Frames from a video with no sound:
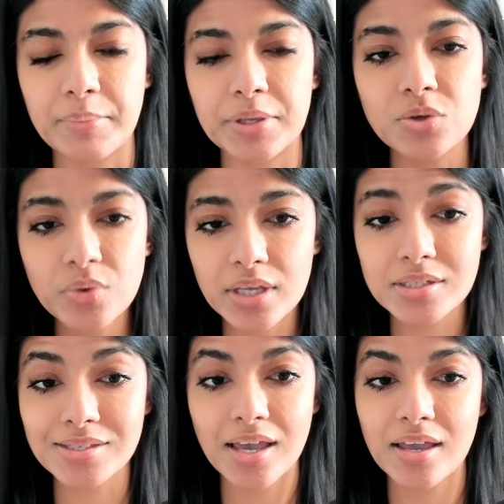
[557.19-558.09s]
And you can
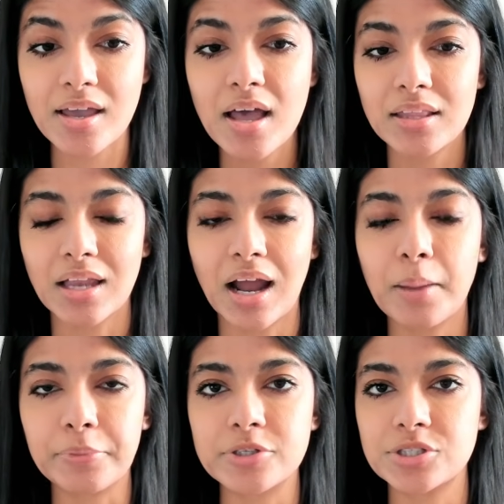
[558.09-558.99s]
say that I
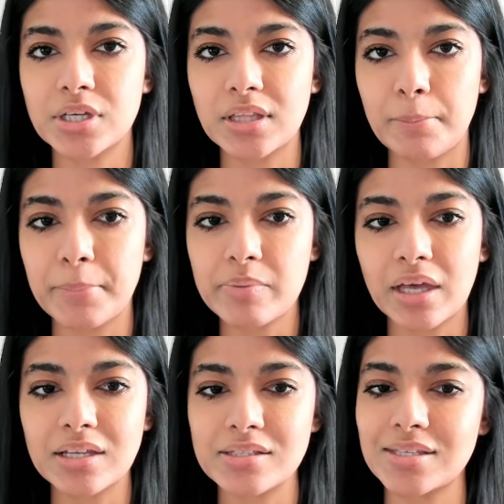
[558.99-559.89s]
appreciate that maybe I
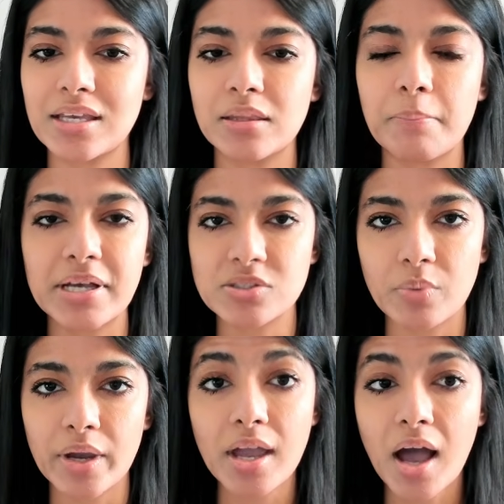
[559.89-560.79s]
didn't say it the best
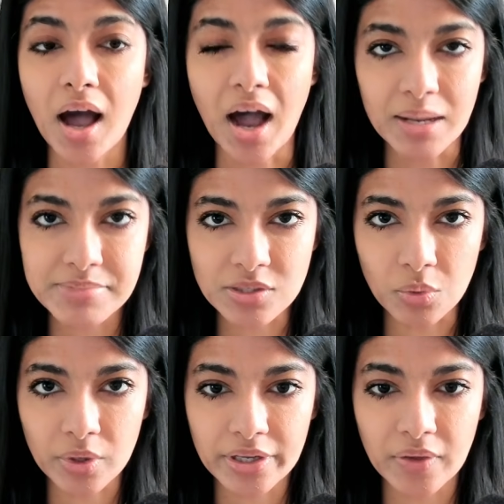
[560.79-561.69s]
way. I'm still
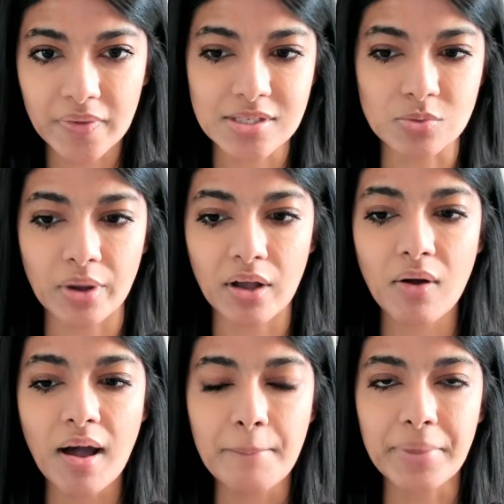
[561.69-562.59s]
working on this as well,
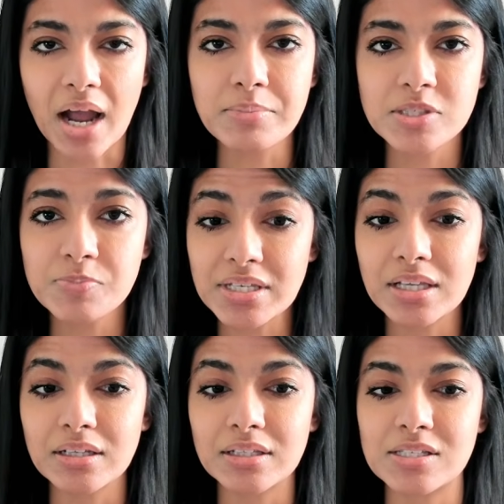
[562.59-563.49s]
but I'm speaking
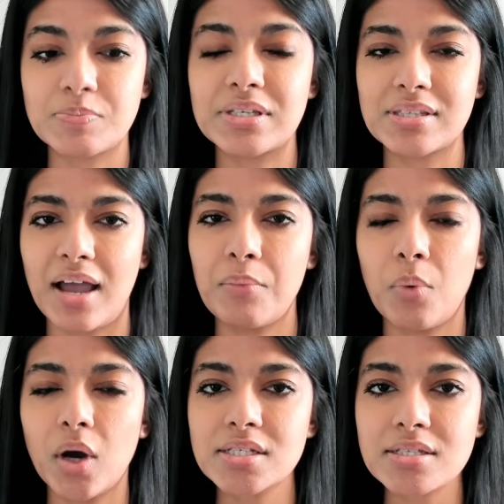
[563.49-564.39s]
like this because I
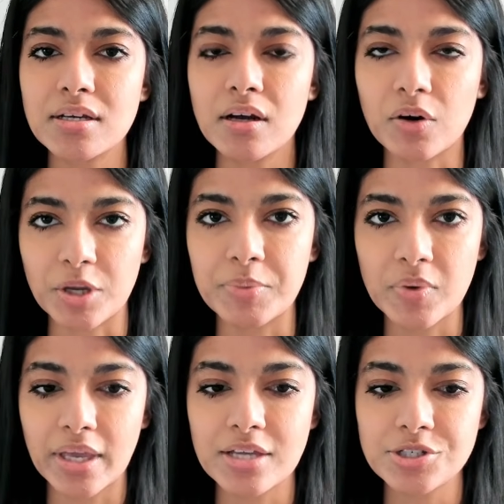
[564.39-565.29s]
want our
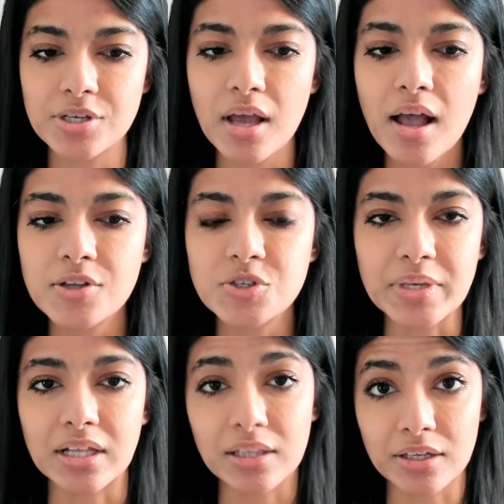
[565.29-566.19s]
communication to be
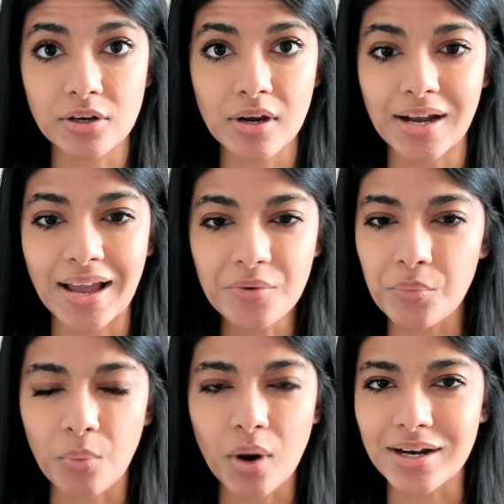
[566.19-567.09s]
clearer and I
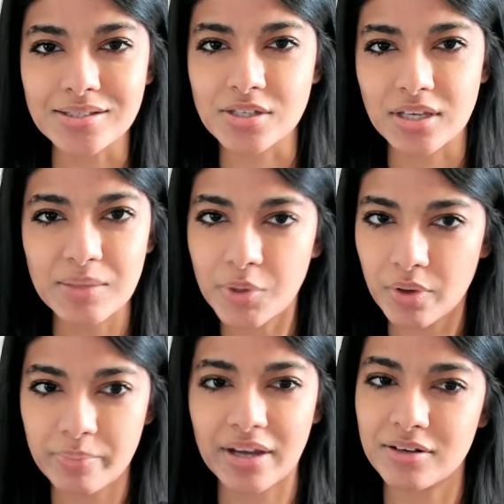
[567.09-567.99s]
don't want us to keep going
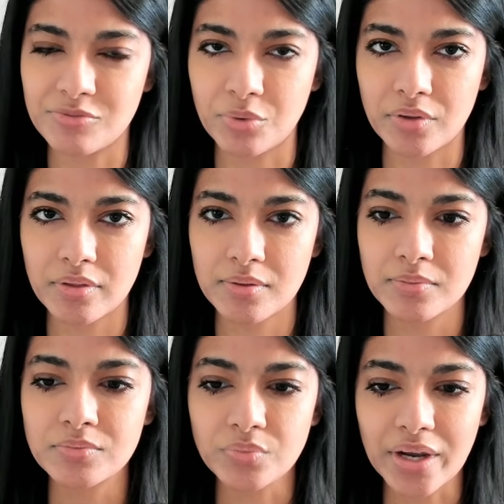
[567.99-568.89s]
back and forth,
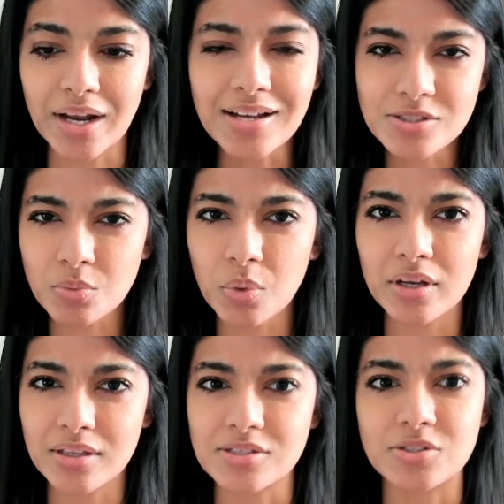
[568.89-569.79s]
right? I just
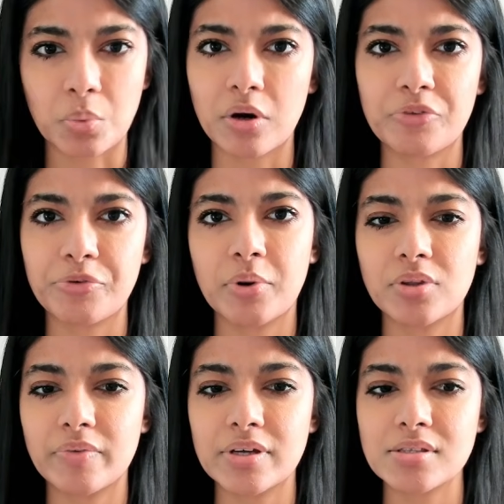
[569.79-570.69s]
want this to work for both
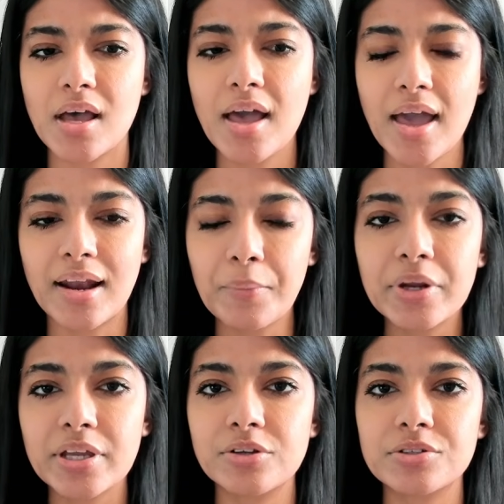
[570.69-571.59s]
of us. And I want
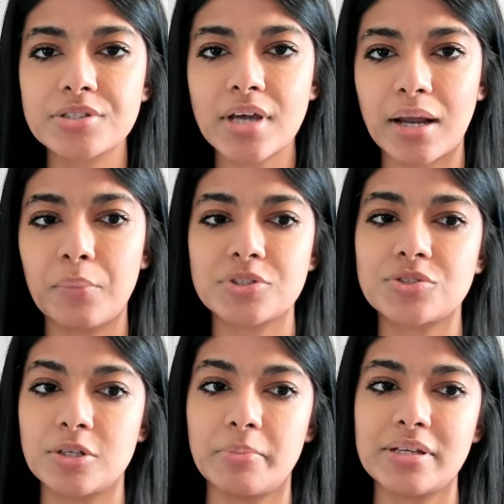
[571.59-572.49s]
to hear your side. I want you
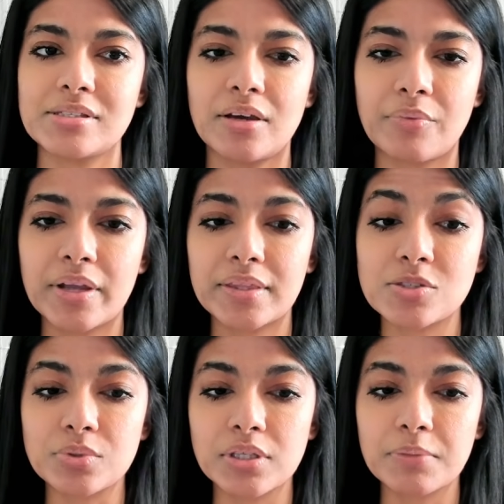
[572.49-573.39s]
to hear my side, right?
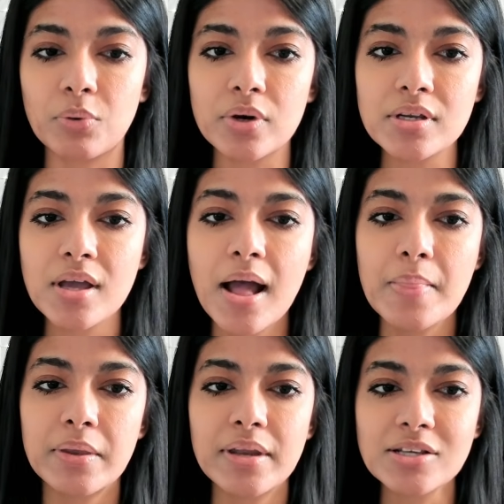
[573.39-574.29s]
That's really important.
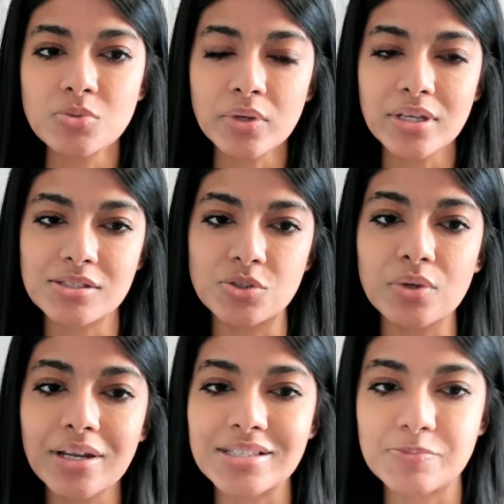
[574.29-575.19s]
The next one is do
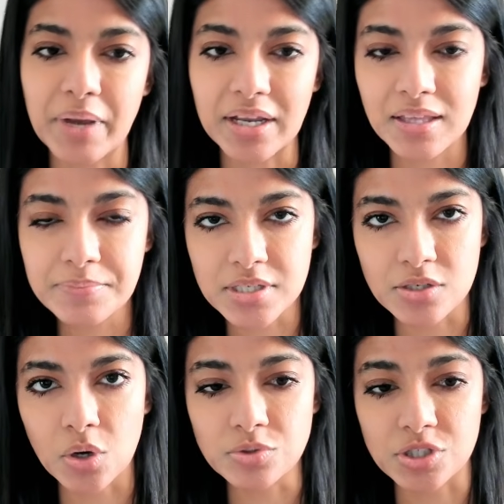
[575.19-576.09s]
not expect them to
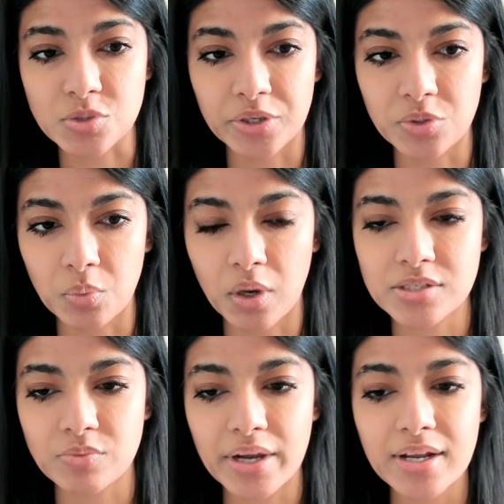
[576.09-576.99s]
know just what you
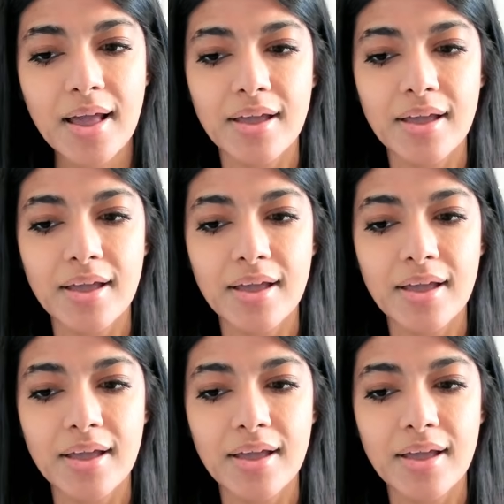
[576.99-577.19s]
want, right?